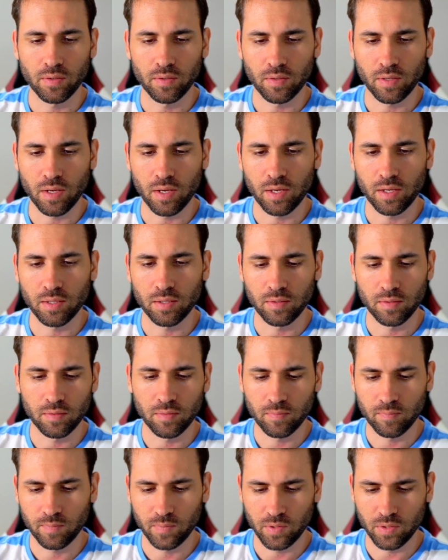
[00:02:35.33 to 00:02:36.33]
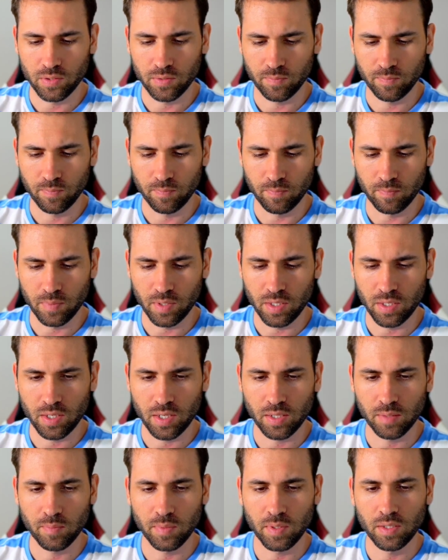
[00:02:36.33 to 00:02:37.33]
uh, just B
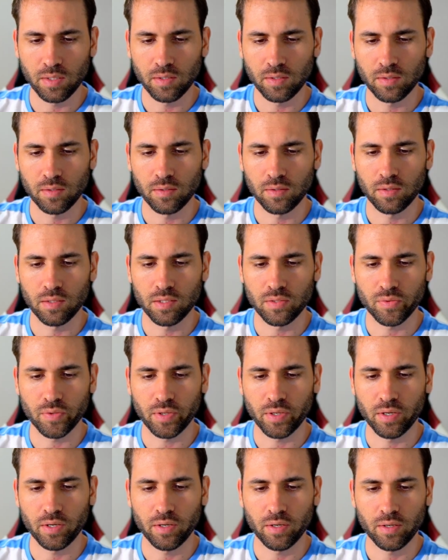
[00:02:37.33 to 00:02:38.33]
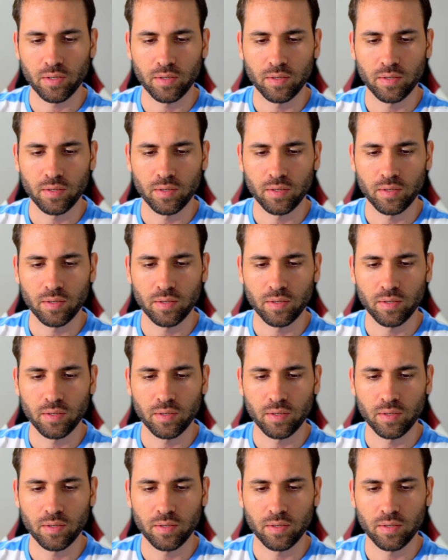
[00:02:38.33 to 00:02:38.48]
N B, this one here,